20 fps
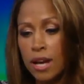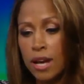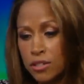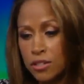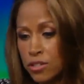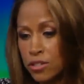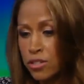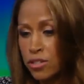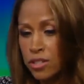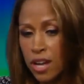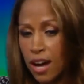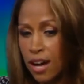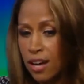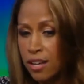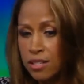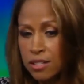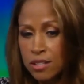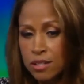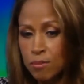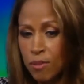
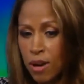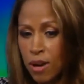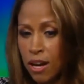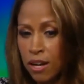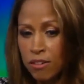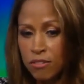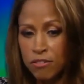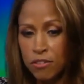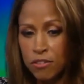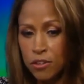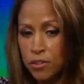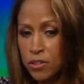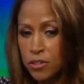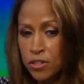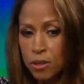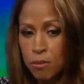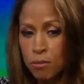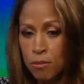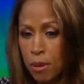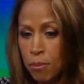exercise my
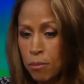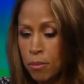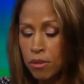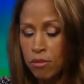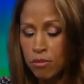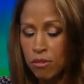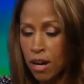First Amendment